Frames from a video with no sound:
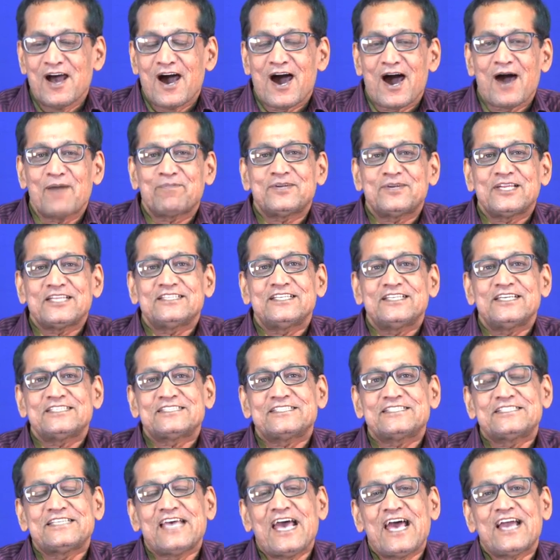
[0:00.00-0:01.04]
After that,
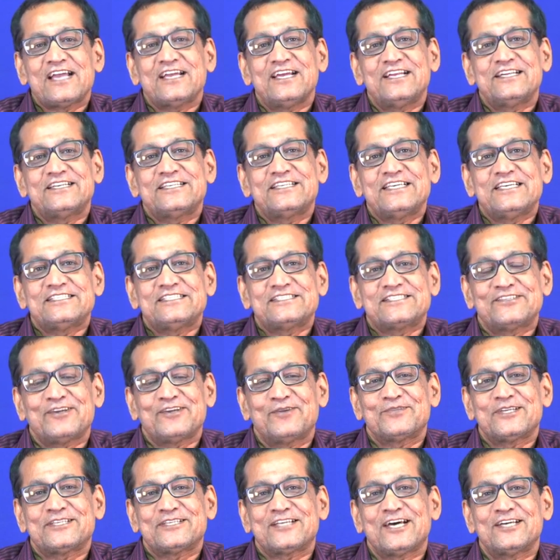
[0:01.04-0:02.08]
sag and tension
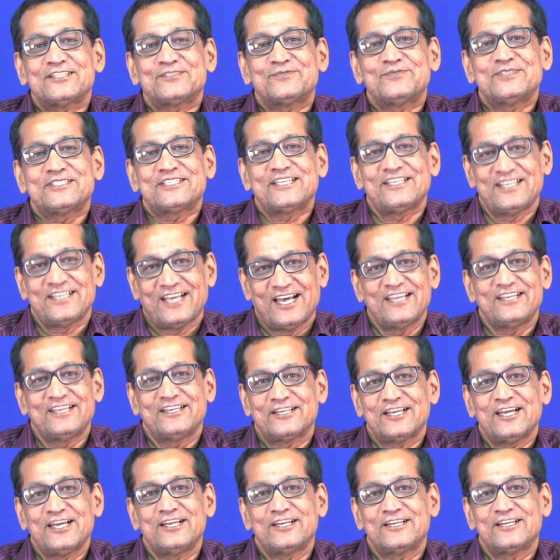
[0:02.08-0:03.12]
of the transmission line,
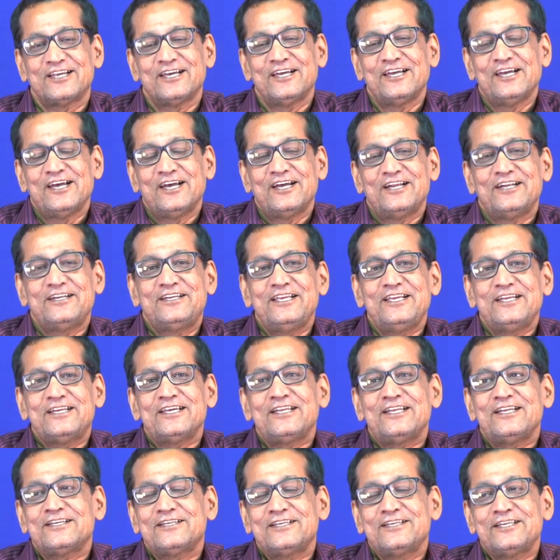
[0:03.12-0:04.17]
right.
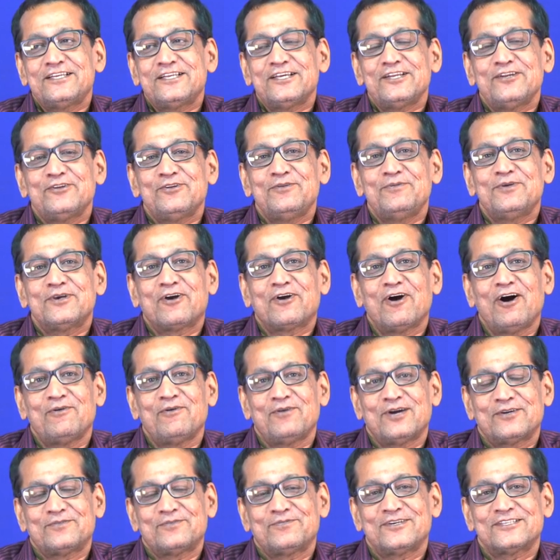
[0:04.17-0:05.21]
Detail will be
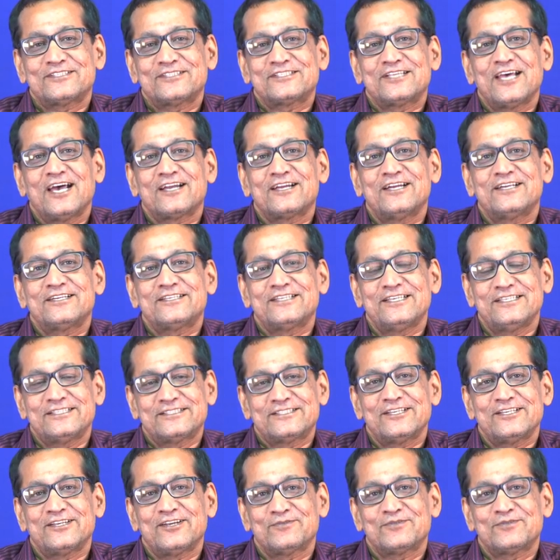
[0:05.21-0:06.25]
covered for sag and
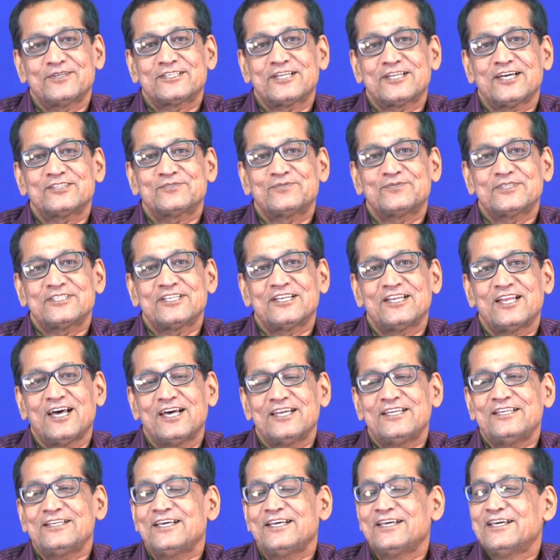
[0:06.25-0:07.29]
tension of the transmission
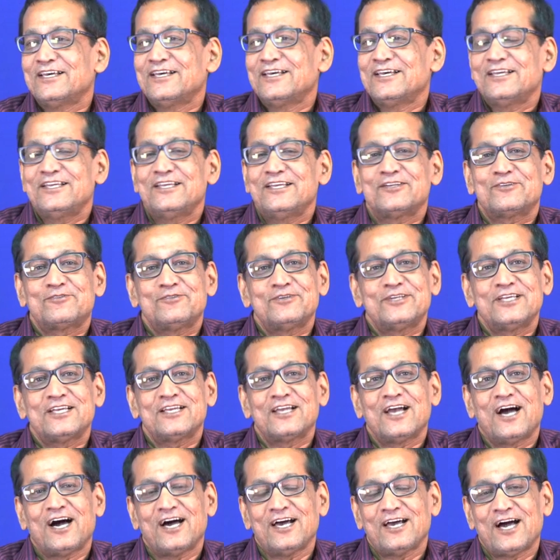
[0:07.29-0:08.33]
line,
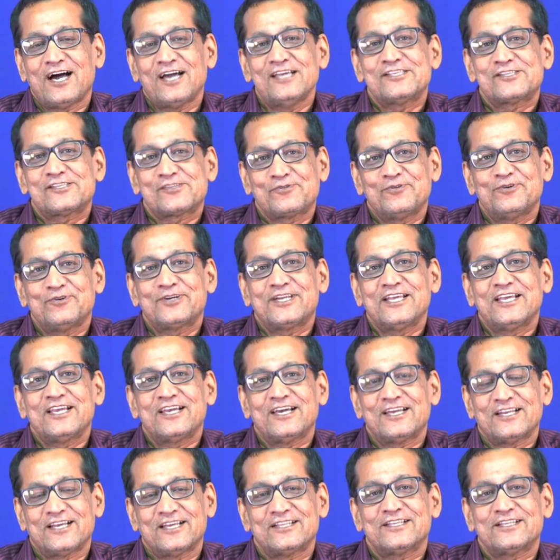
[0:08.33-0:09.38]
including ice coating
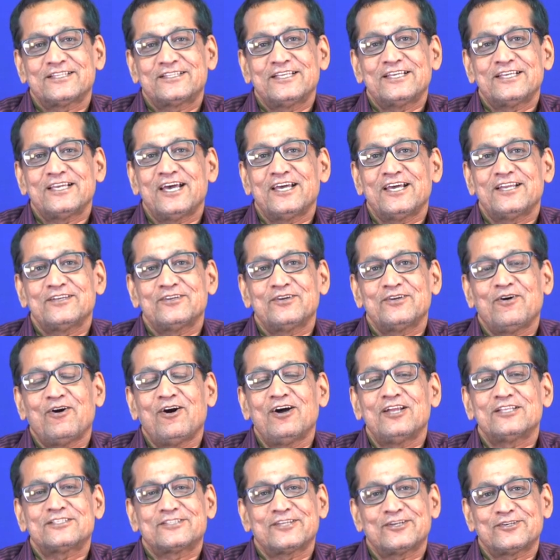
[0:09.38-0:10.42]
and other thing, and
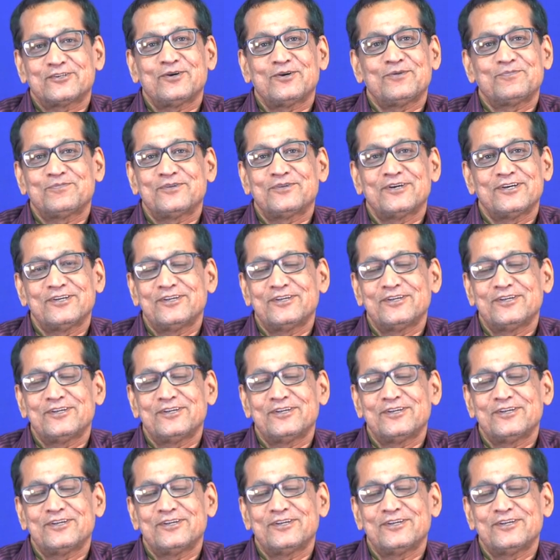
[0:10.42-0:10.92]
all sort of